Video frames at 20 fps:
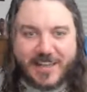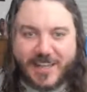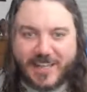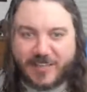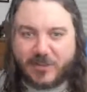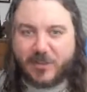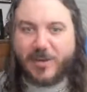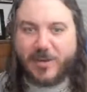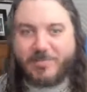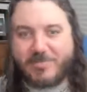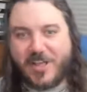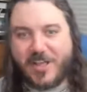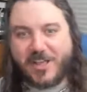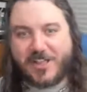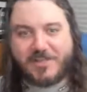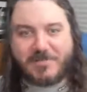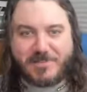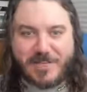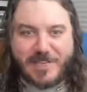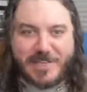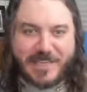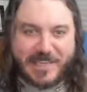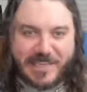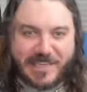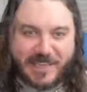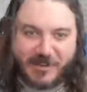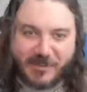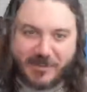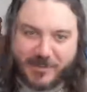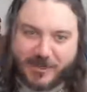Like, I'm not really
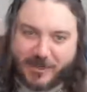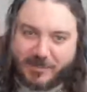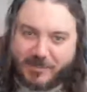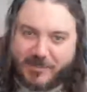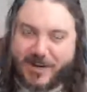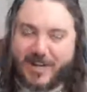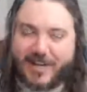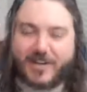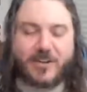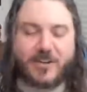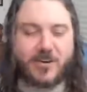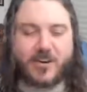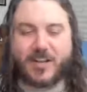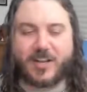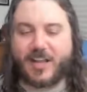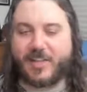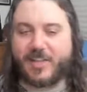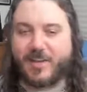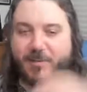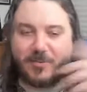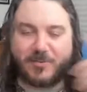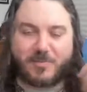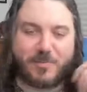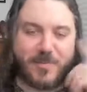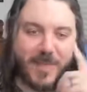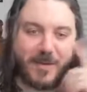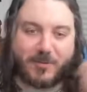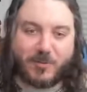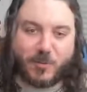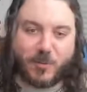here, comrade. Oh, God. Yeah.
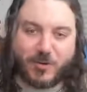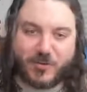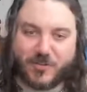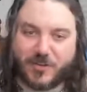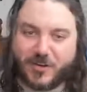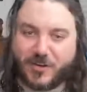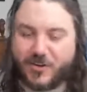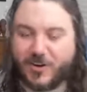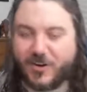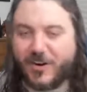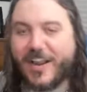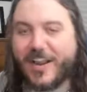That was worse than yours.